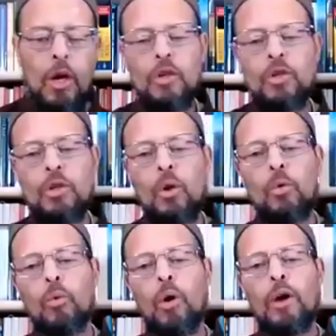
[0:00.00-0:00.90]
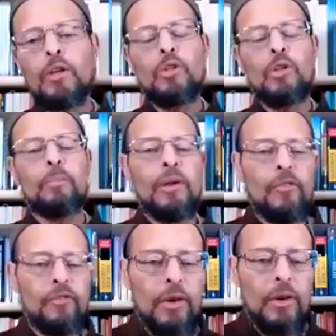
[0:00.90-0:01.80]
And so what is the
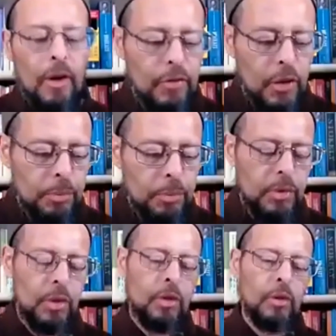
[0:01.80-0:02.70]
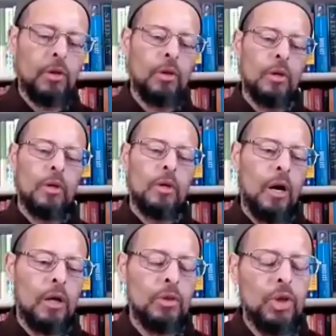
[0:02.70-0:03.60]
benefit of this particular
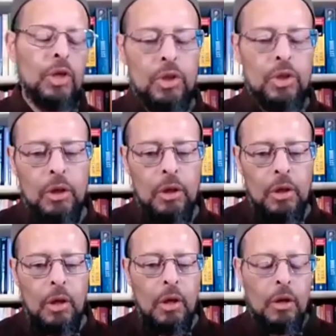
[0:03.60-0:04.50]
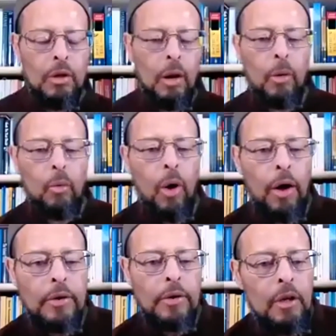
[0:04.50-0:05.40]
teaching? Number
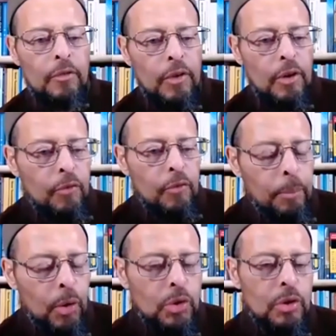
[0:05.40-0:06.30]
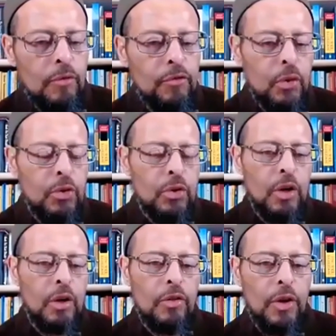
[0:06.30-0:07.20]
one, even if a person feels
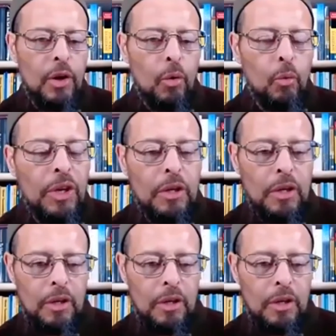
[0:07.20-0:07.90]
they're weak